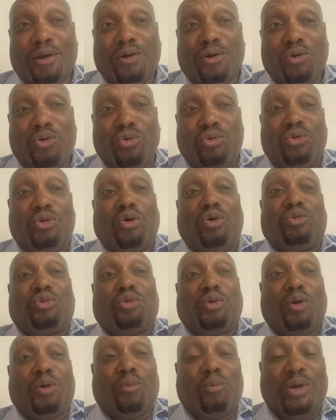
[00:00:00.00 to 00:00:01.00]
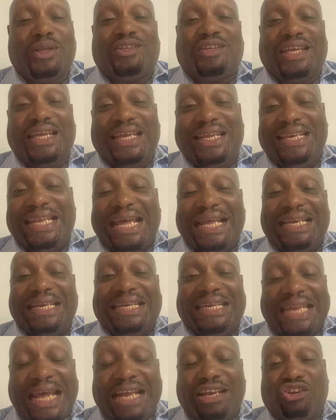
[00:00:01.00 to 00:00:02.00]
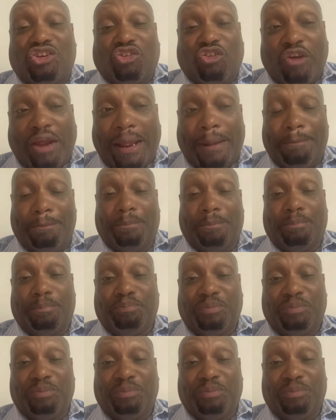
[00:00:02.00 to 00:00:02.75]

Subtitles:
Who knows what's in that debt trap?